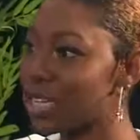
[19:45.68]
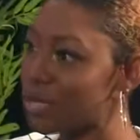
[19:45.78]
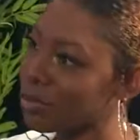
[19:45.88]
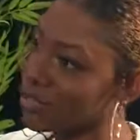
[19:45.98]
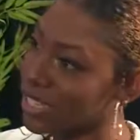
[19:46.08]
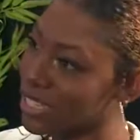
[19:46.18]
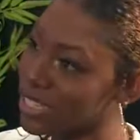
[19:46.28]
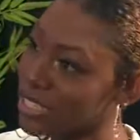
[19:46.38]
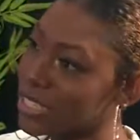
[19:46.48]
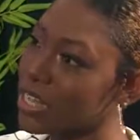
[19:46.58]

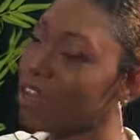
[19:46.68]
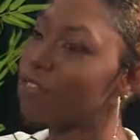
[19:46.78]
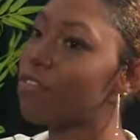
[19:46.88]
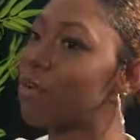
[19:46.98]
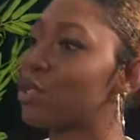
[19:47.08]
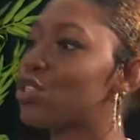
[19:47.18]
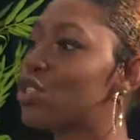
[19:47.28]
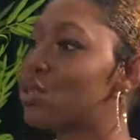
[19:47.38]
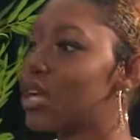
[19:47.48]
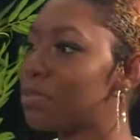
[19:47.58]
experience from the
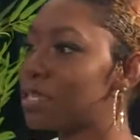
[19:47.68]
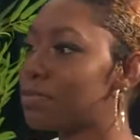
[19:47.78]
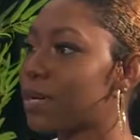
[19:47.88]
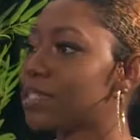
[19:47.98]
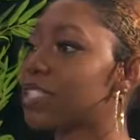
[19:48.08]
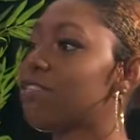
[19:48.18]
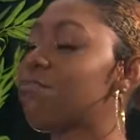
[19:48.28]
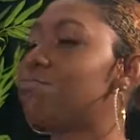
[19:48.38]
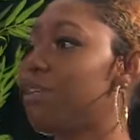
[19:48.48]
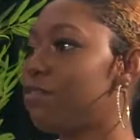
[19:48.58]
student
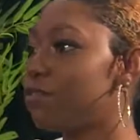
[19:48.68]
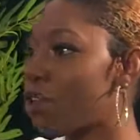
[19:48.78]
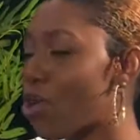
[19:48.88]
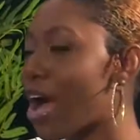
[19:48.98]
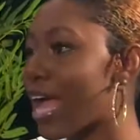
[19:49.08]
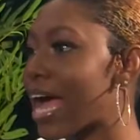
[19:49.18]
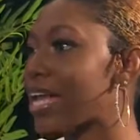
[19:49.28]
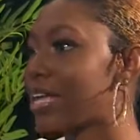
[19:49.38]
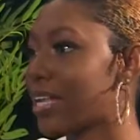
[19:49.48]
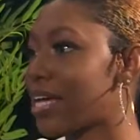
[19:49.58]
perspective before I
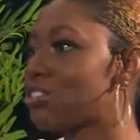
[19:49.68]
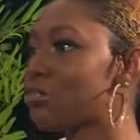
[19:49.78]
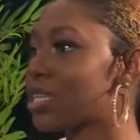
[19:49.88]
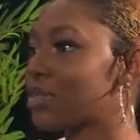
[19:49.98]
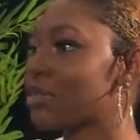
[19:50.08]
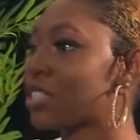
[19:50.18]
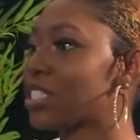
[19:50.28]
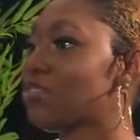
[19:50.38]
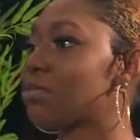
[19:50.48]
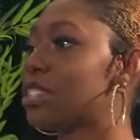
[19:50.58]
had the classroom
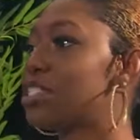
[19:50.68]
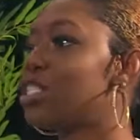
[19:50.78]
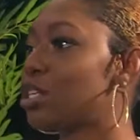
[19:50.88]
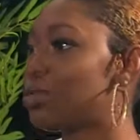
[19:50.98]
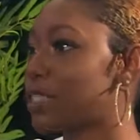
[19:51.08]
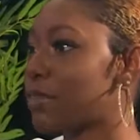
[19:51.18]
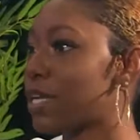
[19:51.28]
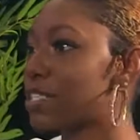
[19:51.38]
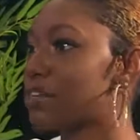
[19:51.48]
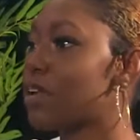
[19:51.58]
experience from the teacher
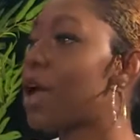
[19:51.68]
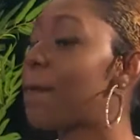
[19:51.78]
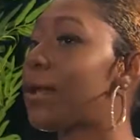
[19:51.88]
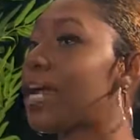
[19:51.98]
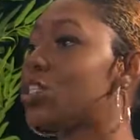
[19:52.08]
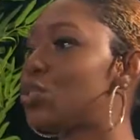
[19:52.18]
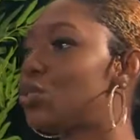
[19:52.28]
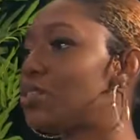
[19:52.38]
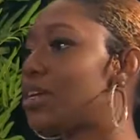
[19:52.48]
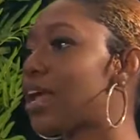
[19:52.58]
perspective. Right. But I
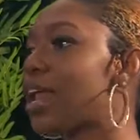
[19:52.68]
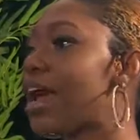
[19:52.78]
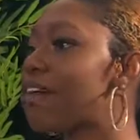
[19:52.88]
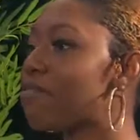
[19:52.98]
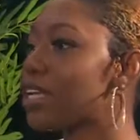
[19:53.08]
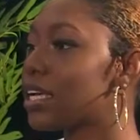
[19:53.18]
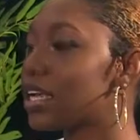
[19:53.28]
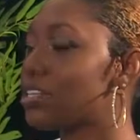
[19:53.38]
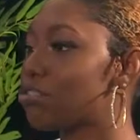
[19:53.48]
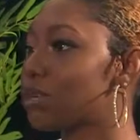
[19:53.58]
do think that having the
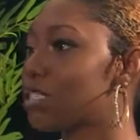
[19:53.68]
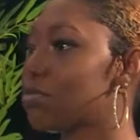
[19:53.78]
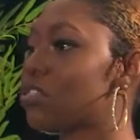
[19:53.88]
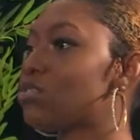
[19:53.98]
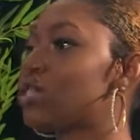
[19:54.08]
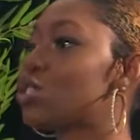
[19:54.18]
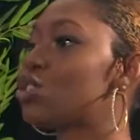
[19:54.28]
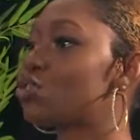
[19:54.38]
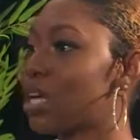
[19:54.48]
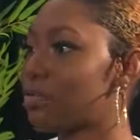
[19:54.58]
classroom experience from the
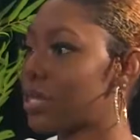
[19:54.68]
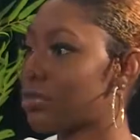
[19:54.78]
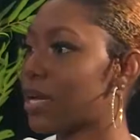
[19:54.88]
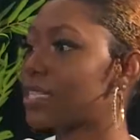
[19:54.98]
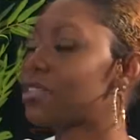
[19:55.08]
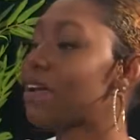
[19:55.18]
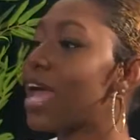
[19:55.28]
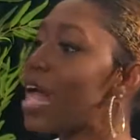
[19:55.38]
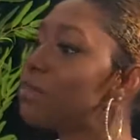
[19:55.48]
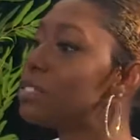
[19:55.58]
student perspective
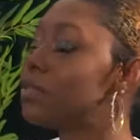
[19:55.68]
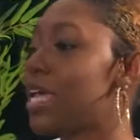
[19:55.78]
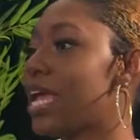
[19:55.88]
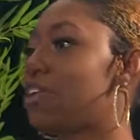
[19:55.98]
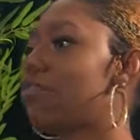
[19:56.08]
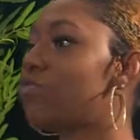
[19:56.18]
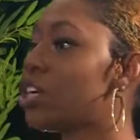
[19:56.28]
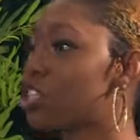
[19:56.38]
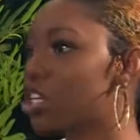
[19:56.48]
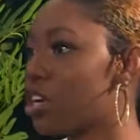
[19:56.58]
helped me in the
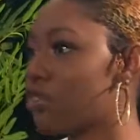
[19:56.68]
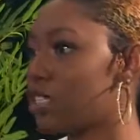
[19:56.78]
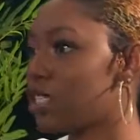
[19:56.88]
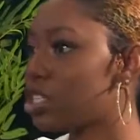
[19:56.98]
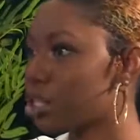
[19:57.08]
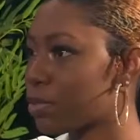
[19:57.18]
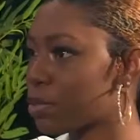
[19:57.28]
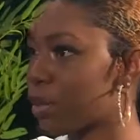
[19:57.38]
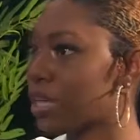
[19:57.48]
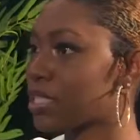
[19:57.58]
function of the teacher
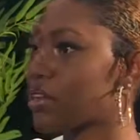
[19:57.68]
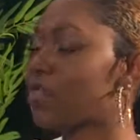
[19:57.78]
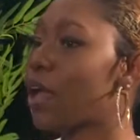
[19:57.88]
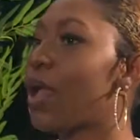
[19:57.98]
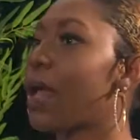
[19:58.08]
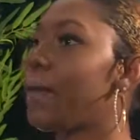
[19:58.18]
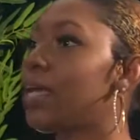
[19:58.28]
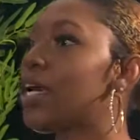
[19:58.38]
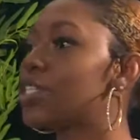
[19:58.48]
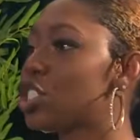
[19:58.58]
perspective,
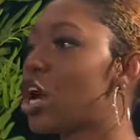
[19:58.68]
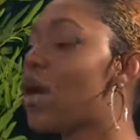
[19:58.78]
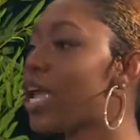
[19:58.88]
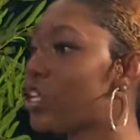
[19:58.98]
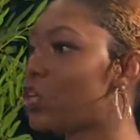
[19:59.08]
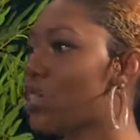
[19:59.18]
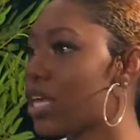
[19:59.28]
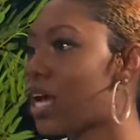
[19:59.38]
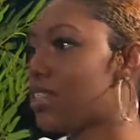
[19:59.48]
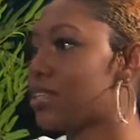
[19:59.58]
because now I know
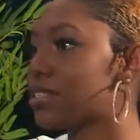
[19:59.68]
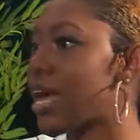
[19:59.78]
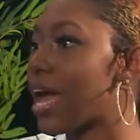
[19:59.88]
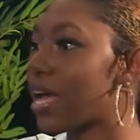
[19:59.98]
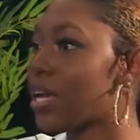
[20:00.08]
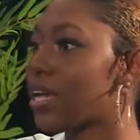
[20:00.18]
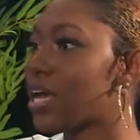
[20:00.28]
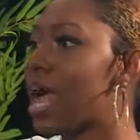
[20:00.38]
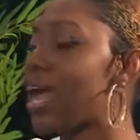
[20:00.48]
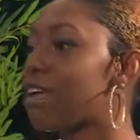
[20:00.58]
the other side.
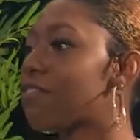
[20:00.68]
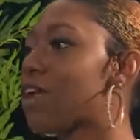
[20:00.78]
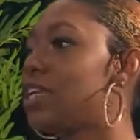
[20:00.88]
And if I